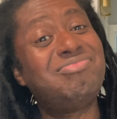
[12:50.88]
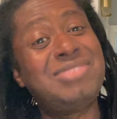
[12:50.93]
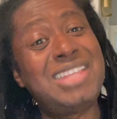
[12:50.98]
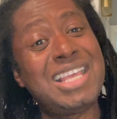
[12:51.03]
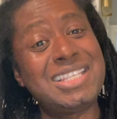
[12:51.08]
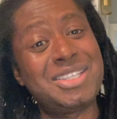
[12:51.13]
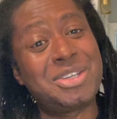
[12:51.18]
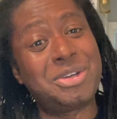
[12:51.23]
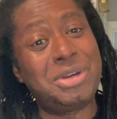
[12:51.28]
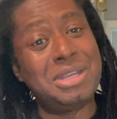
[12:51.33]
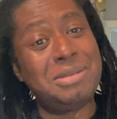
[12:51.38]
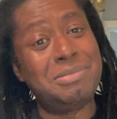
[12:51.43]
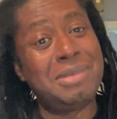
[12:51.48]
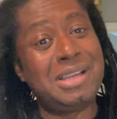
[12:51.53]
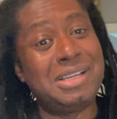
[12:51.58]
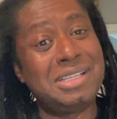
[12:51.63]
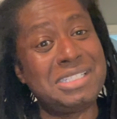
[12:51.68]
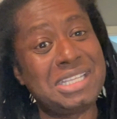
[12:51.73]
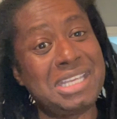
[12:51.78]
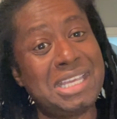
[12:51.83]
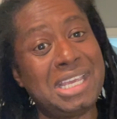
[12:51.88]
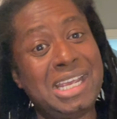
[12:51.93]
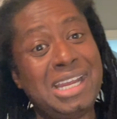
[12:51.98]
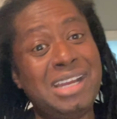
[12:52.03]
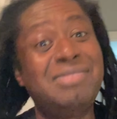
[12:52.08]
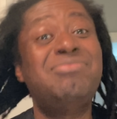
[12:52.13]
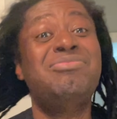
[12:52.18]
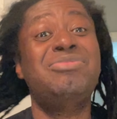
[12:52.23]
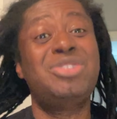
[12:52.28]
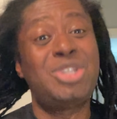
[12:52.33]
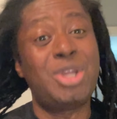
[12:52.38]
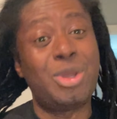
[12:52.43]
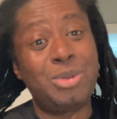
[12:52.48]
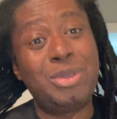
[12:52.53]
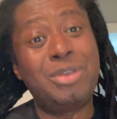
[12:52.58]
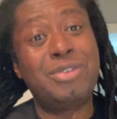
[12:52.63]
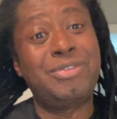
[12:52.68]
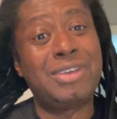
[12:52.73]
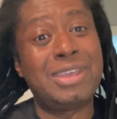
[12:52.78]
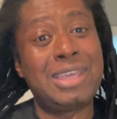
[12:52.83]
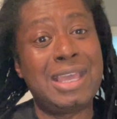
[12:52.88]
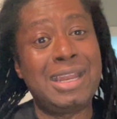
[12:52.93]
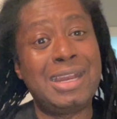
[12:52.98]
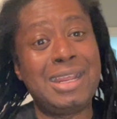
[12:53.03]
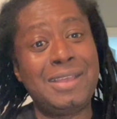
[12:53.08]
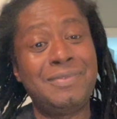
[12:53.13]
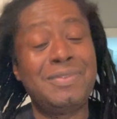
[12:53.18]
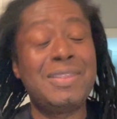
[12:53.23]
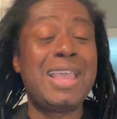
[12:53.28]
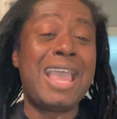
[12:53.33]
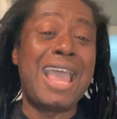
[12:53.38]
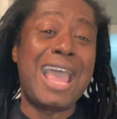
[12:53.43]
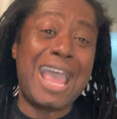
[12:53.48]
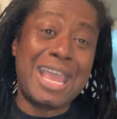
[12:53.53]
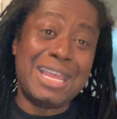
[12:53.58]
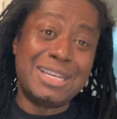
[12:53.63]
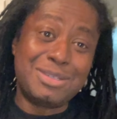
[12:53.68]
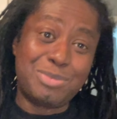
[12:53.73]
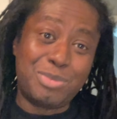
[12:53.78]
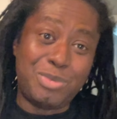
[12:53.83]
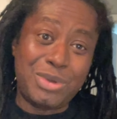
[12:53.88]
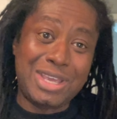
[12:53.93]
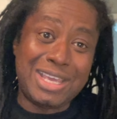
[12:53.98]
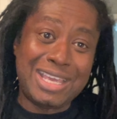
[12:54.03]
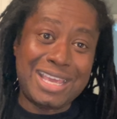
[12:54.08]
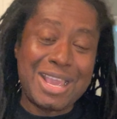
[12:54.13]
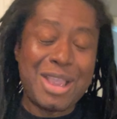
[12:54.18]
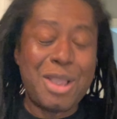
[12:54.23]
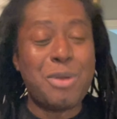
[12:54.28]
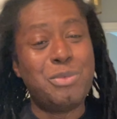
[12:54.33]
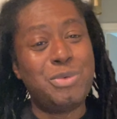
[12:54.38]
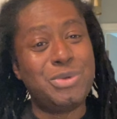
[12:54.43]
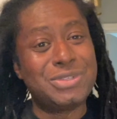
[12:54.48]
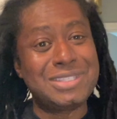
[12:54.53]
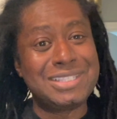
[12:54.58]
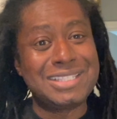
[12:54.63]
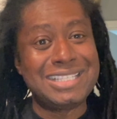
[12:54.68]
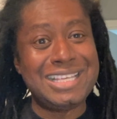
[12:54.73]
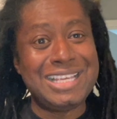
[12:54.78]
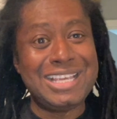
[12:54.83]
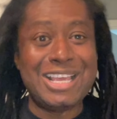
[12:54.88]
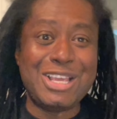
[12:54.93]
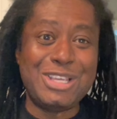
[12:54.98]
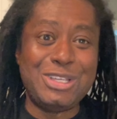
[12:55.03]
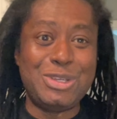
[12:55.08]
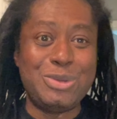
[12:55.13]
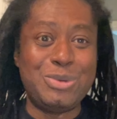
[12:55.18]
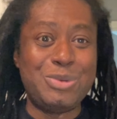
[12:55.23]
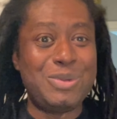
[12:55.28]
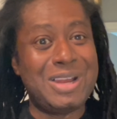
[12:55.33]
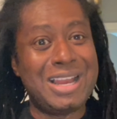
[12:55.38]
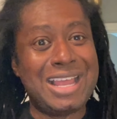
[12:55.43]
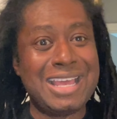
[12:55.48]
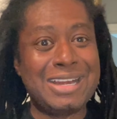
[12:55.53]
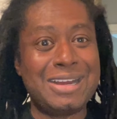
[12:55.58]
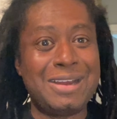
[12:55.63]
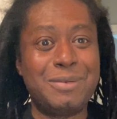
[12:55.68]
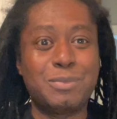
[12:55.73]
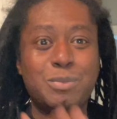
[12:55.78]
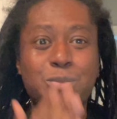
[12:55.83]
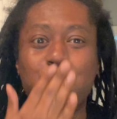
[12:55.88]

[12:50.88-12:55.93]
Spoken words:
There's a great melody here. Don't you forget it. And we will see you later.